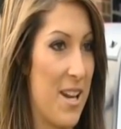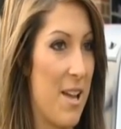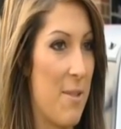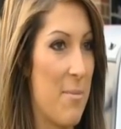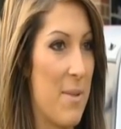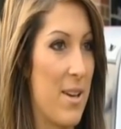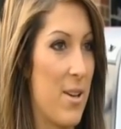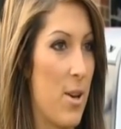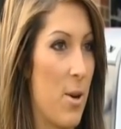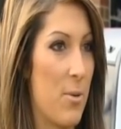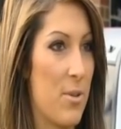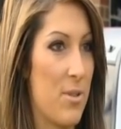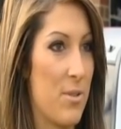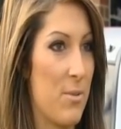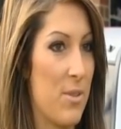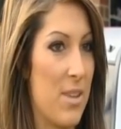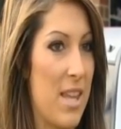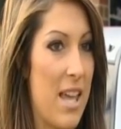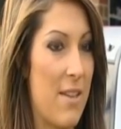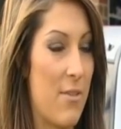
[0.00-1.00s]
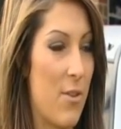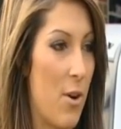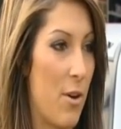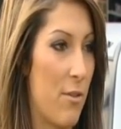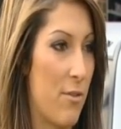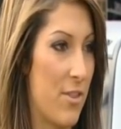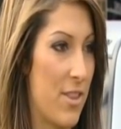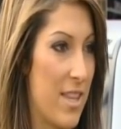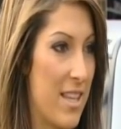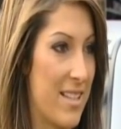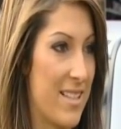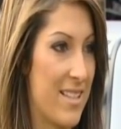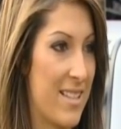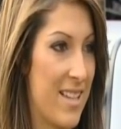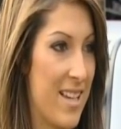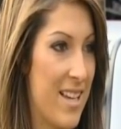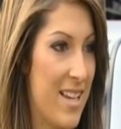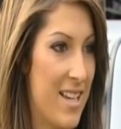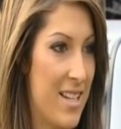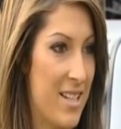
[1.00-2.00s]
I mean, no one's really ever offered this
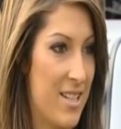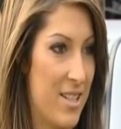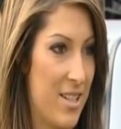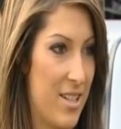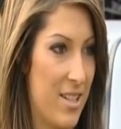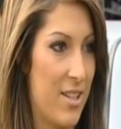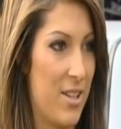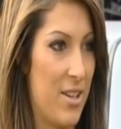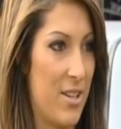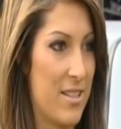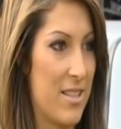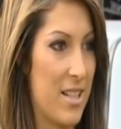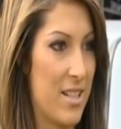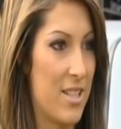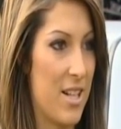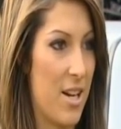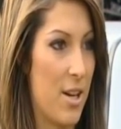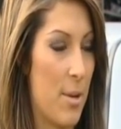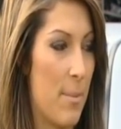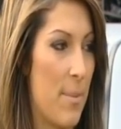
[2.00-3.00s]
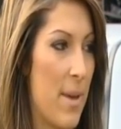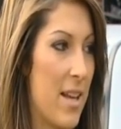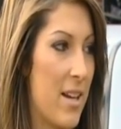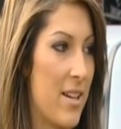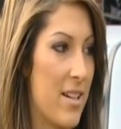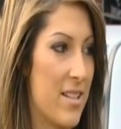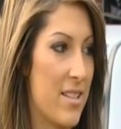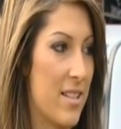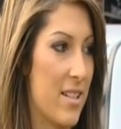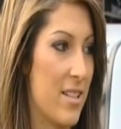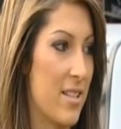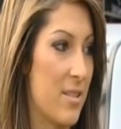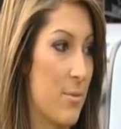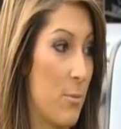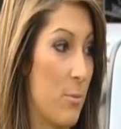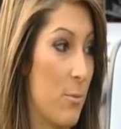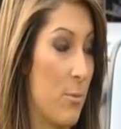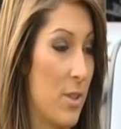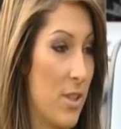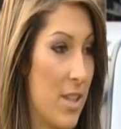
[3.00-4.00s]
to, you know, such young competitors and it's
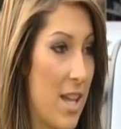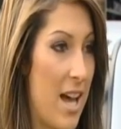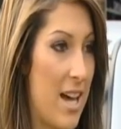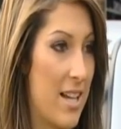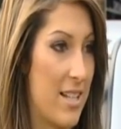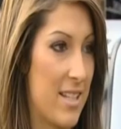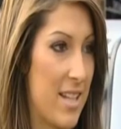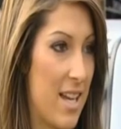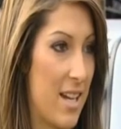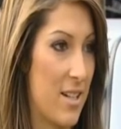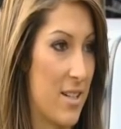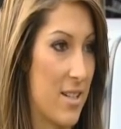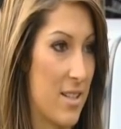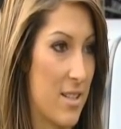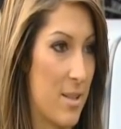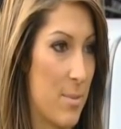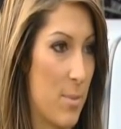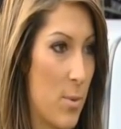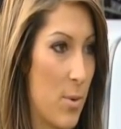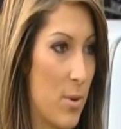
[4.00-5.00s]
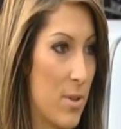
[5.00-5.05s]
really hard to get into the sport.